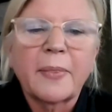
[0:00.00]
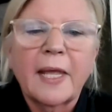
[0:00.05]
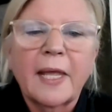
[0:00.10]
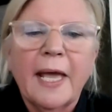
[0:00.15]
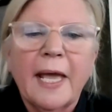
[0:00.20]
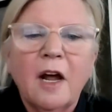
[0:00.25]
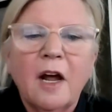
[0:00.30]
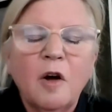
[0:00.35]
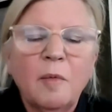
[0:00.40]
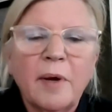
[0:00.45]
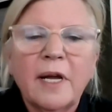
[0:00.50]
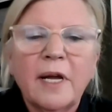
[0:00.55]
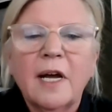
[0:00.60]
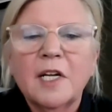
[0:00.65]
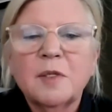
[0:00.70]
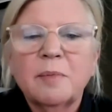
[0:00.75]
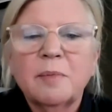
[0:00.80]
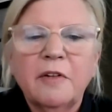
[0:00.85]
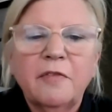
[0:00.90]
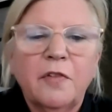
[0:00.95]
And oh my
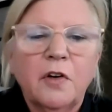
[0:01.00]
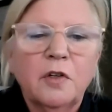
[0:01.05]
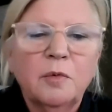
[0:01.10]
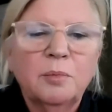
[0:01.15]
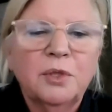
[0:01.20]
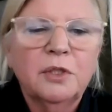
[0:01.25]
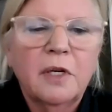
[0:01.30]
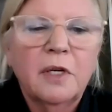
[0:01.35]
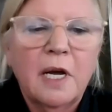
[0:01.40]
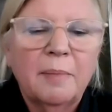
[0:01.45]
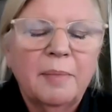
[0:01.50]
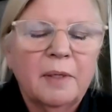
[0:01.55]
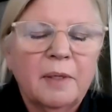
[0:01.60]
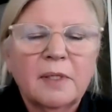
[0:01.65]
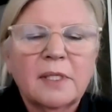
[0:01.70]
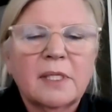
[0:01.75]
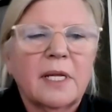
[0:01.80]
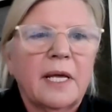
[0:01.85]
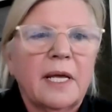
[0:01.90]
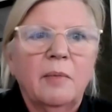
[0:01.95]
gosh, my phone blew up. It
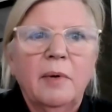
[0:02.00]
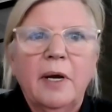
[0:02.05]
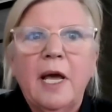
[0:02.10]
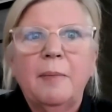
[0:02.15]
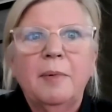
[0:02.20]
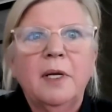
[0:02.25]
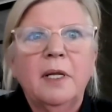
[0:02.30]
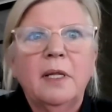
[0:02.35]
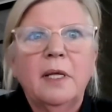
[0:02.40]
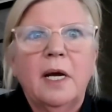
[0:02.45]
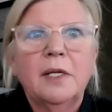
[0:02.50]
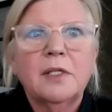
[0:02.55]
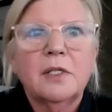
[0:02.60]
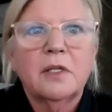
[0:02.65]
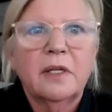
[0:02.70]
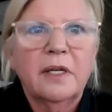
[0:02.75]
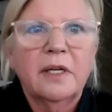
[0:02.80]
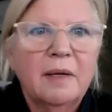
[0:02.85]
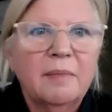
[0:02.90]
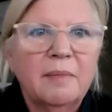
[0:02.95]
was like, what happened to the ice
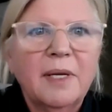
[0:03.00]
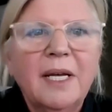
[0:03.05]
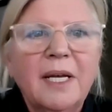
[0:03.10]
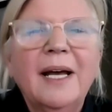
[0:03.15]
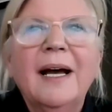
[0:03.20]
cream?